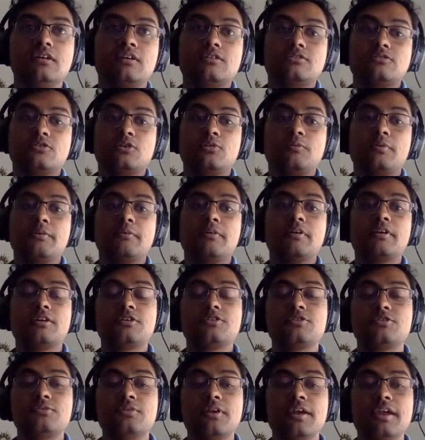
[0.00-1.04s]
So we want to
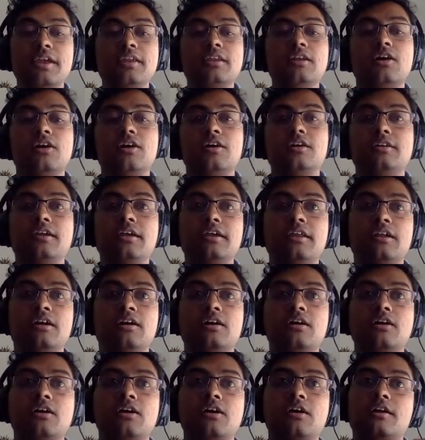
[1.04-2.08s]
train our
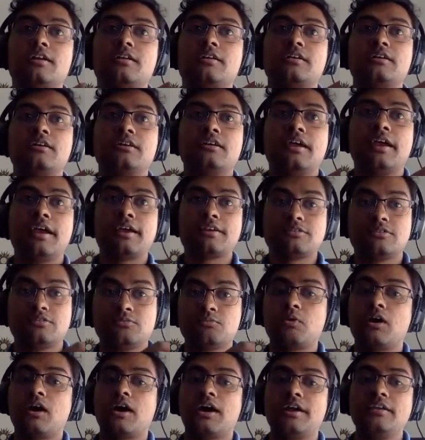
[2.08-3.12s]
data on X and
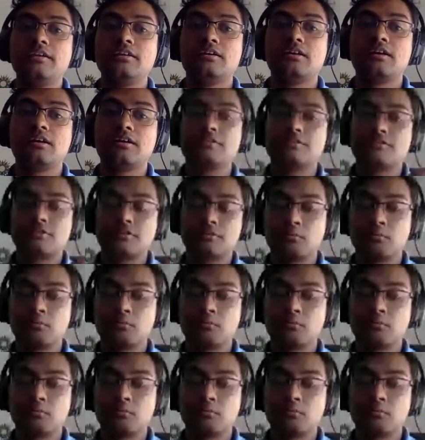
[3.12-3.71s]
Y, a certain